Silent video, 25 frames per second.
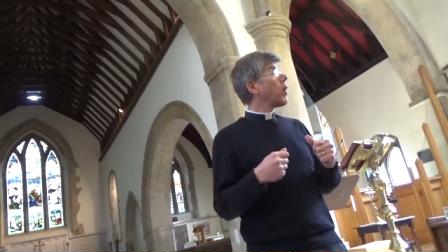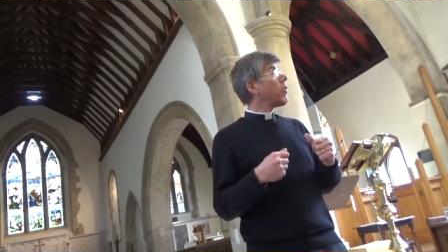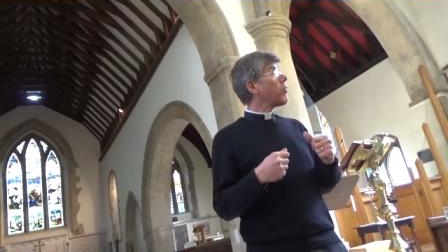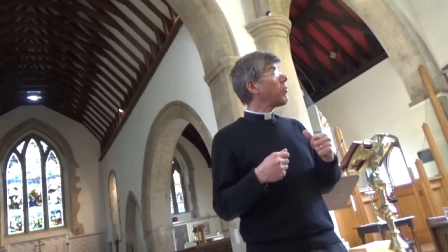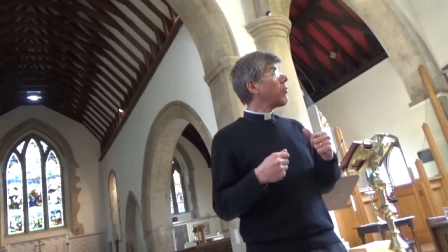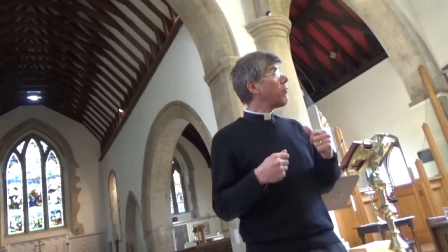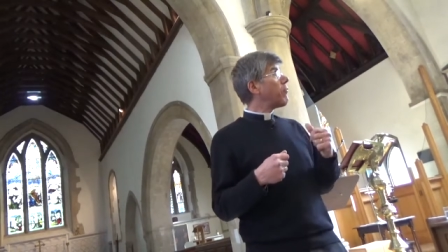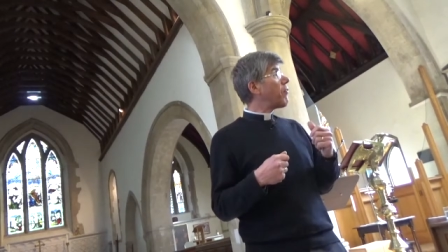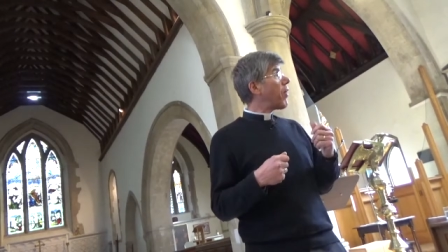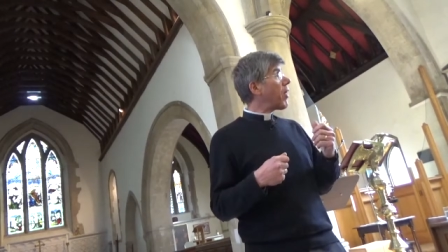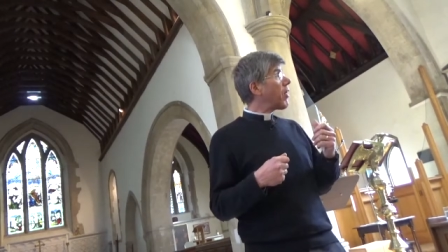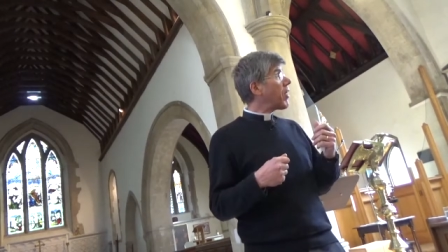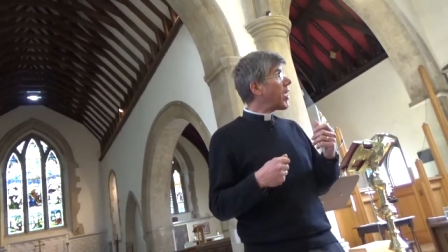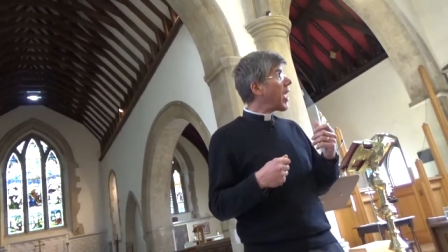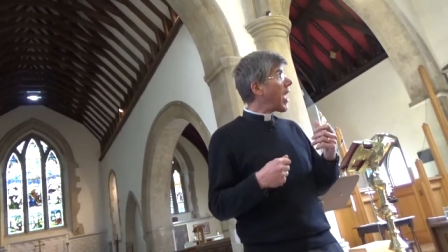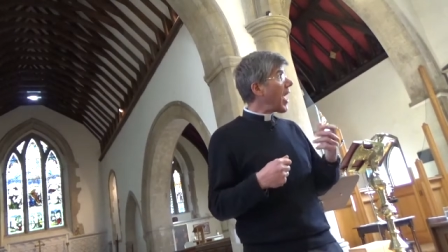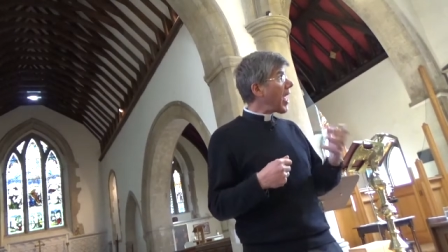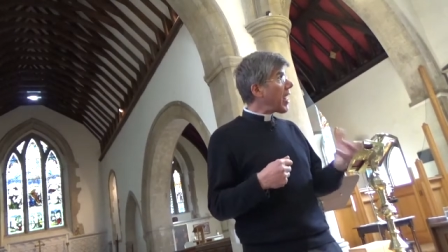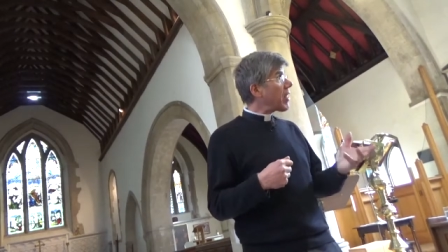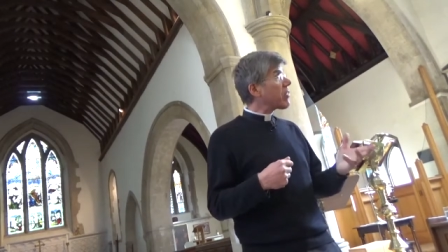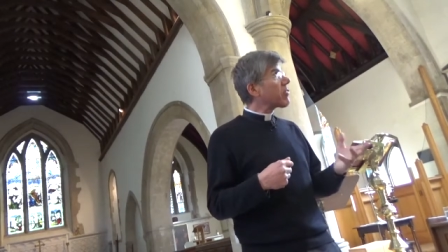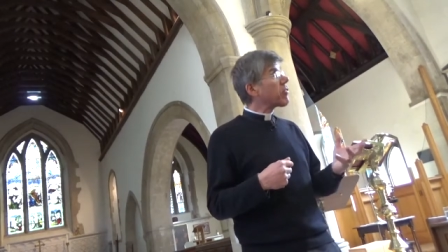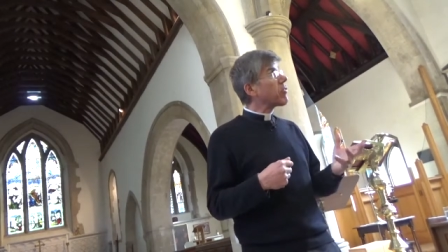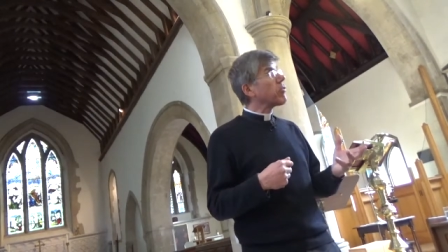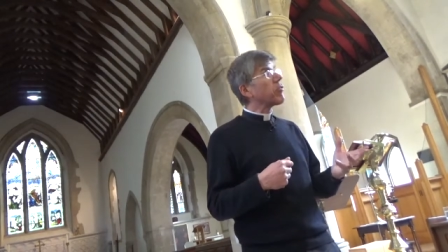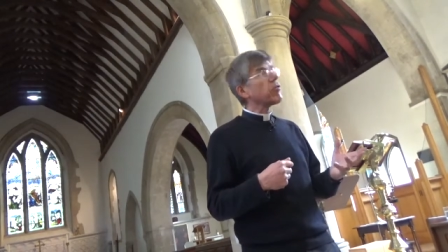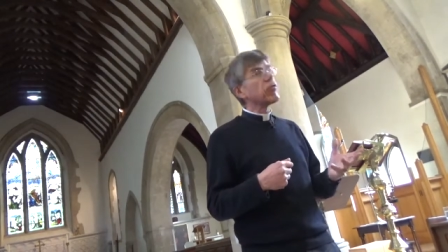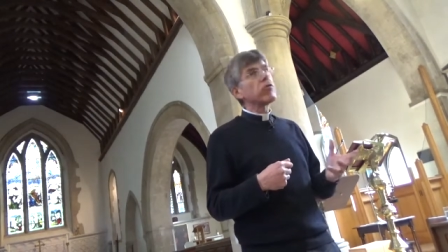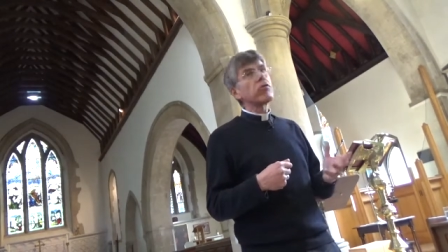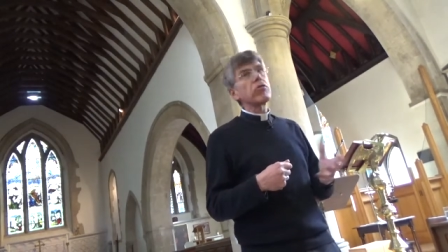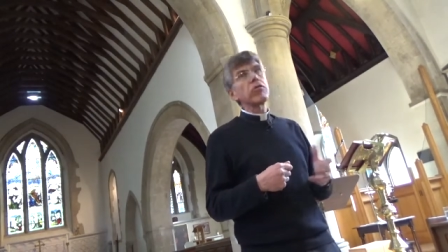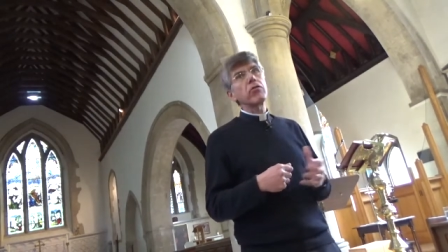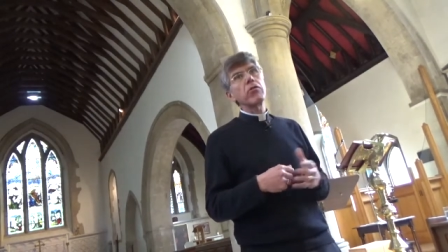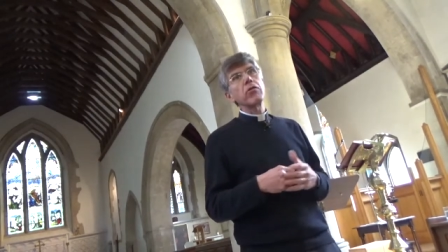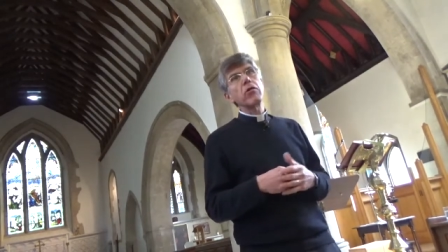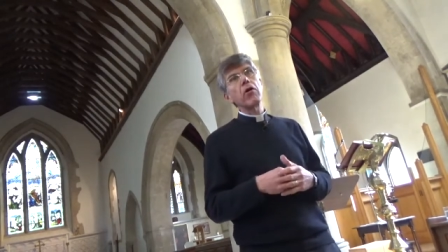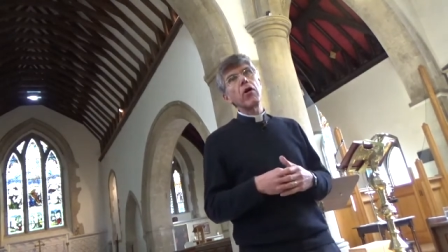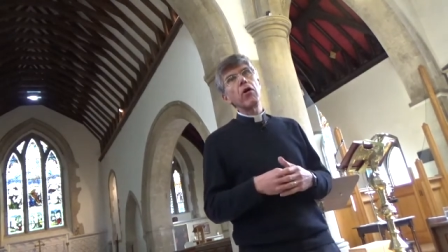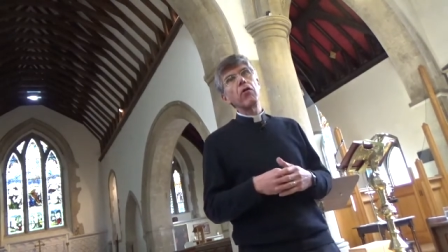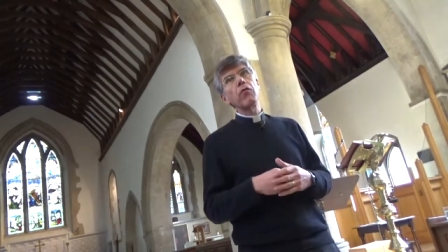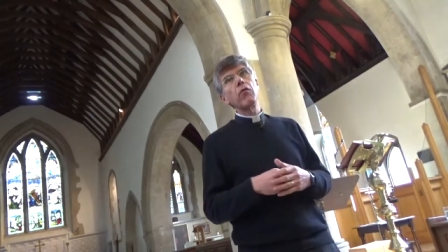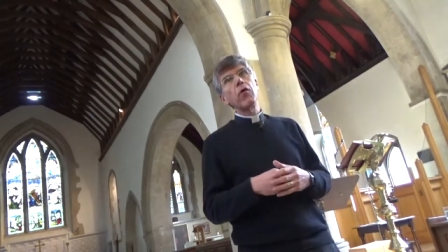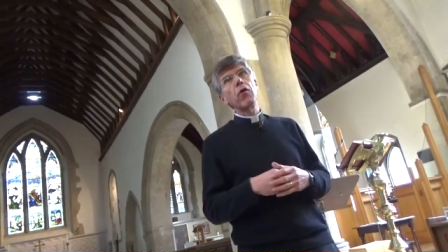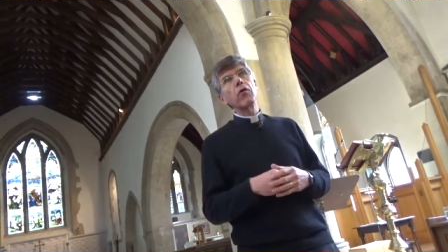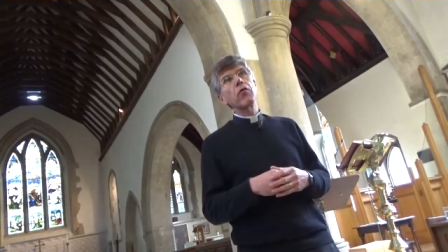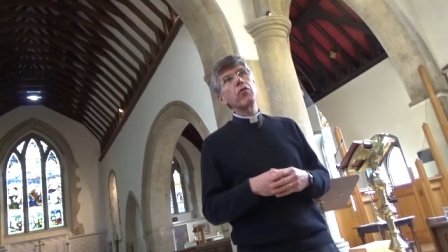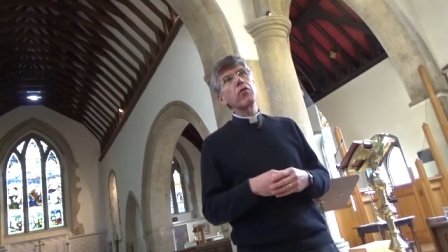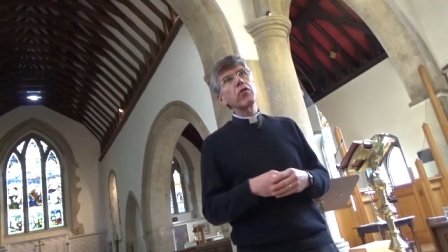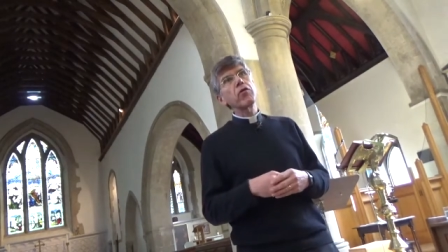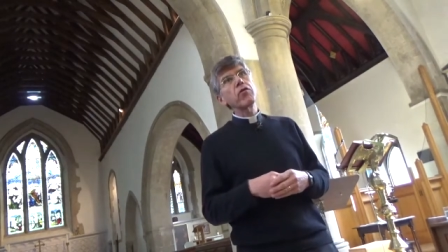the very essence of
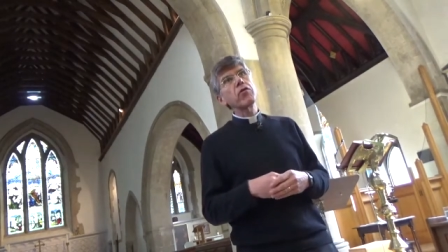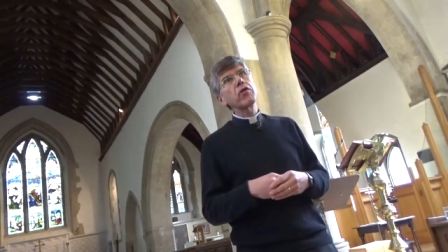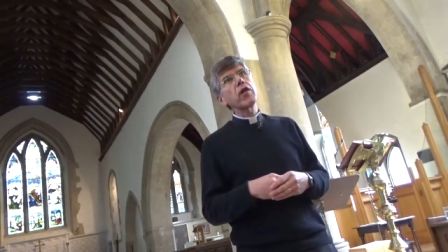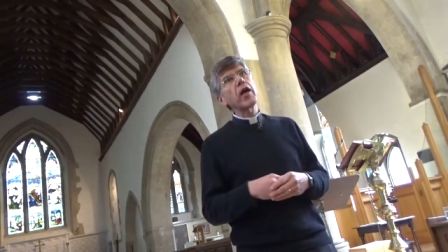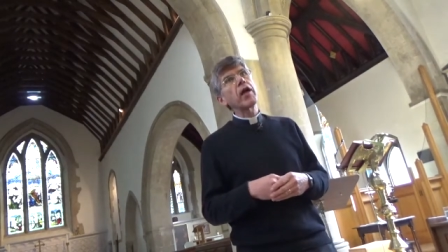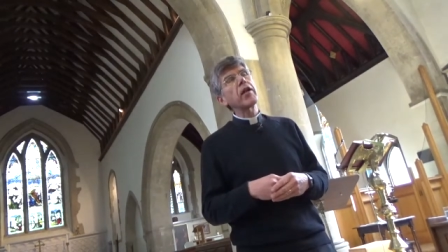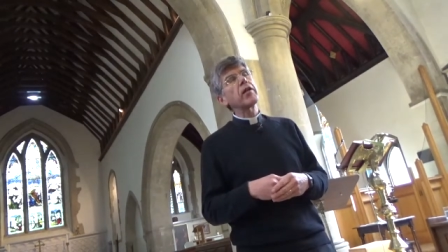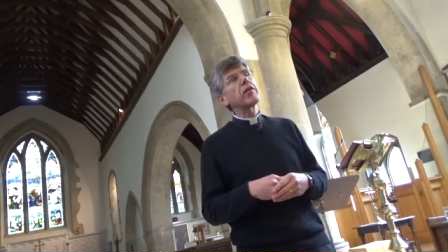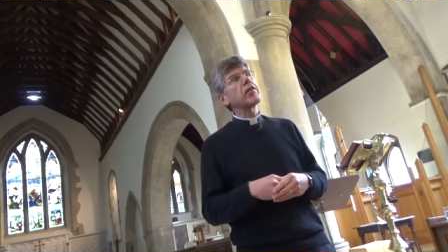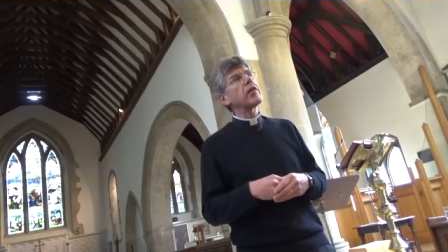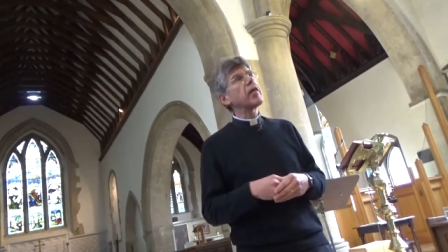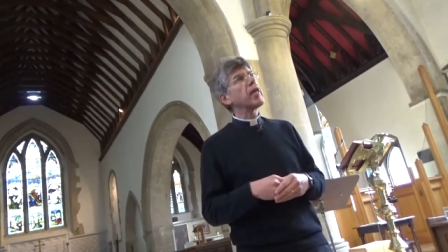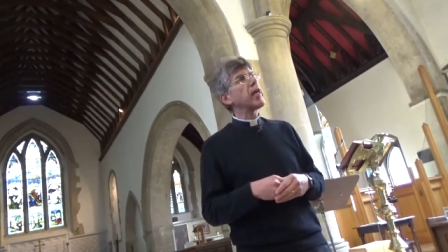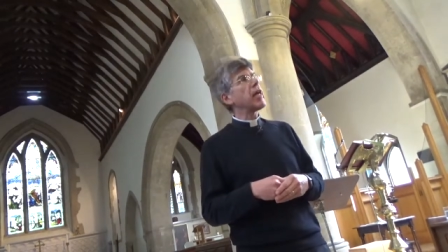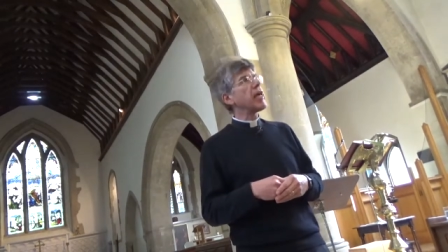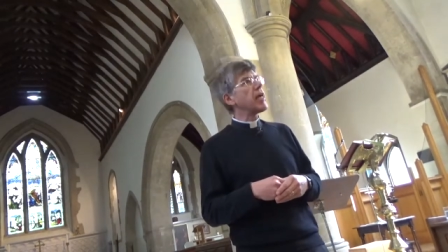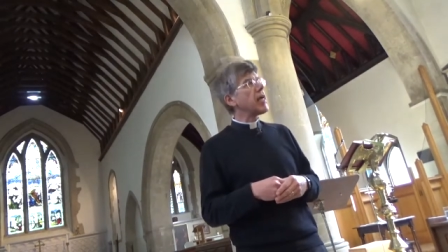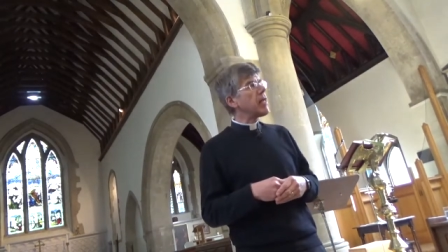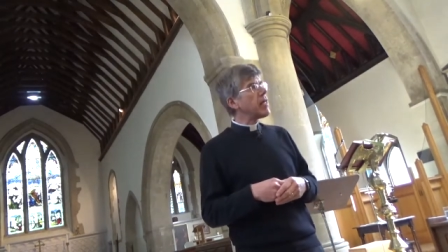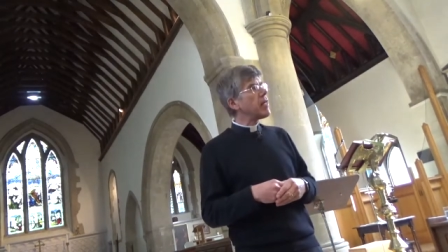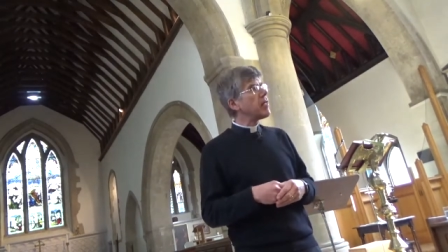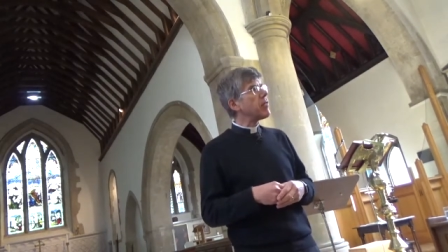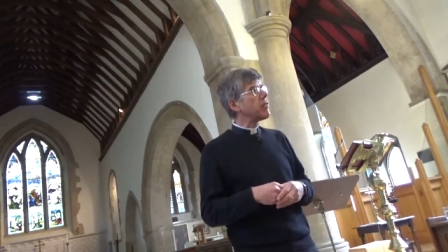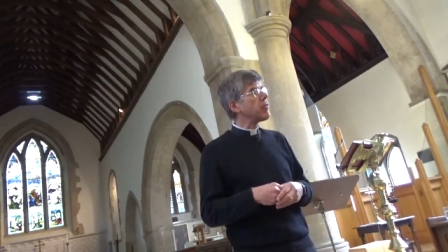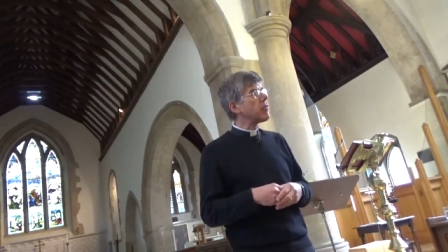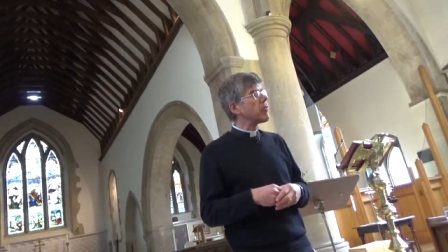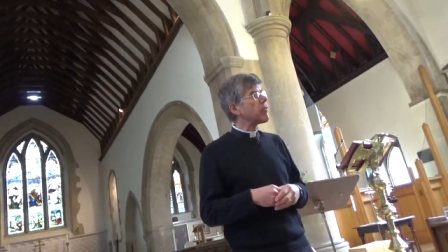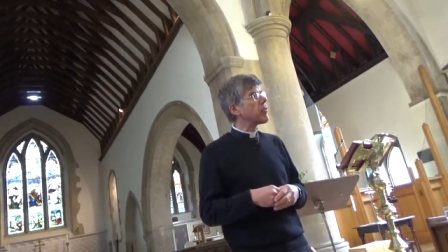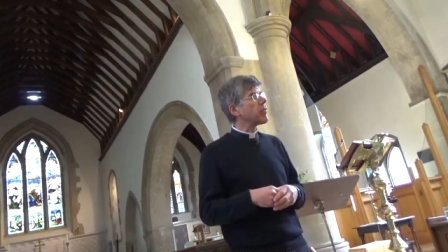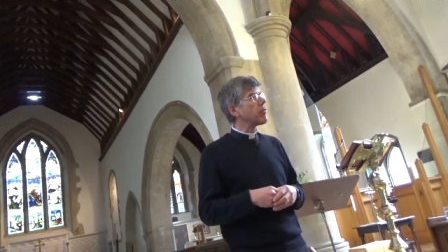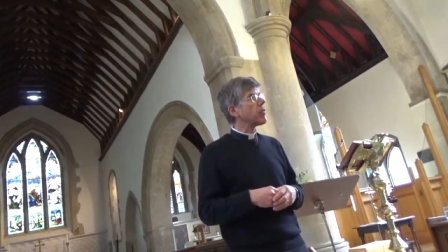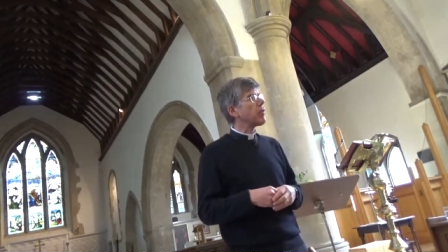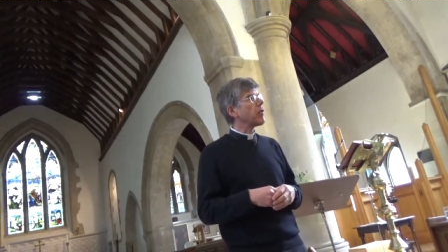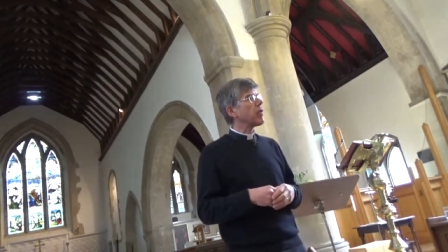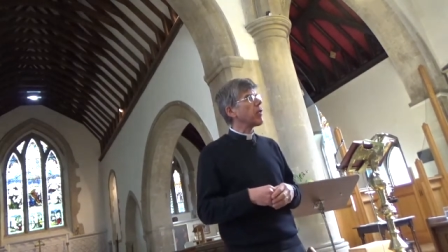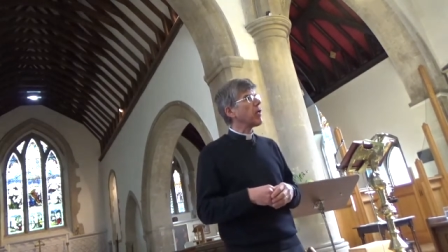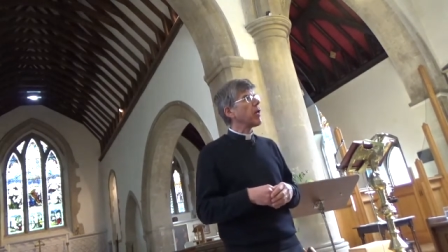what Christianity is.